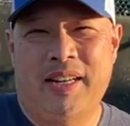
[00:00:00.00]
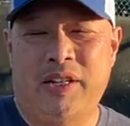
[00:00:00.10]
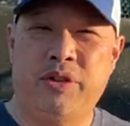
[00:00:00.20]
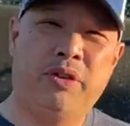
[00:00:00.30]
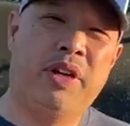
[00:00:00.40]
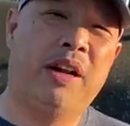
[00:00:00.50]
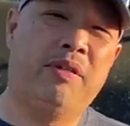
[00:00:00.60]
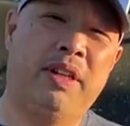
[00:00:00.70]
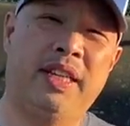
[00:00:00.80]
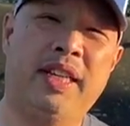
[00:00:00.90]
and you're not
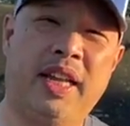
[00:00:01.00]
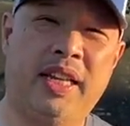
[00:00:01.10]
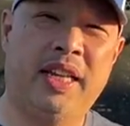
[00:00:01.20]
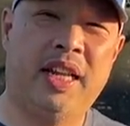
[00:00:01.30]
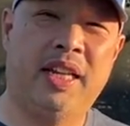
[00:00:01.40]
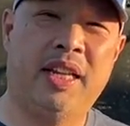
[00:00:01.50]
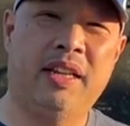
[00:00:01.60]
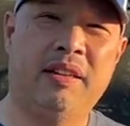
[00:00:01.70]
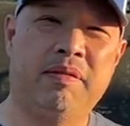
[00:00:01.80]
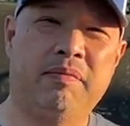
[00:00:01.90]
really getting any
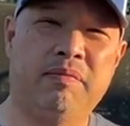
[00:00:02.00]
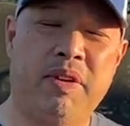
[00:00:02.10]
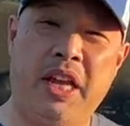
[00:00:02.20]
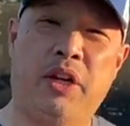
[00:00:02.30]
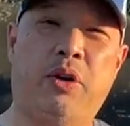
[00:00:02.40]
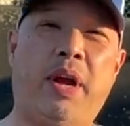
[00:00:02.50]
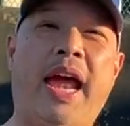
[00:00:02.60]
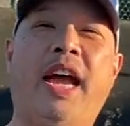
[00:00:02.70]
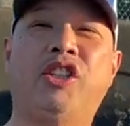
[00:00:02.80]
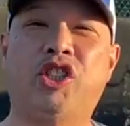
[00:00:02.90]

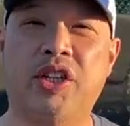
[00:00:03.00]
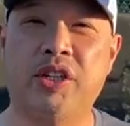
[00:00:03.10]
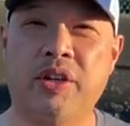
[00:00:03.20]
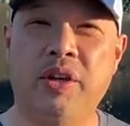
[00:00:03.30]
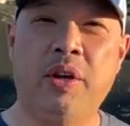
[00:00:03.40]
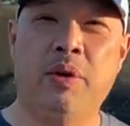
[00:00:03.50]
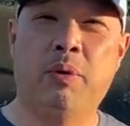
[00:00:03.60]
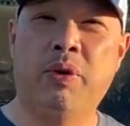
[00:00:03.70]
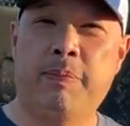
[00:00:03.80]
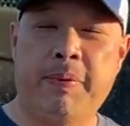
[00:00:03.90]
interaction
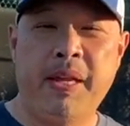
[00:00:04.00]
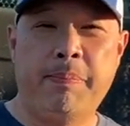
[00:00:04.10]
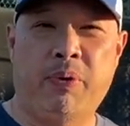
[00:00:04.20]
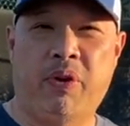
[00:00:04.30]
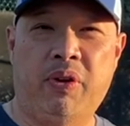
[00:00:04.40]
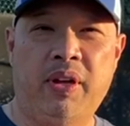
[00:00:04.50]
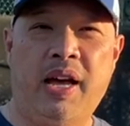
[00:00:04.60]
with people.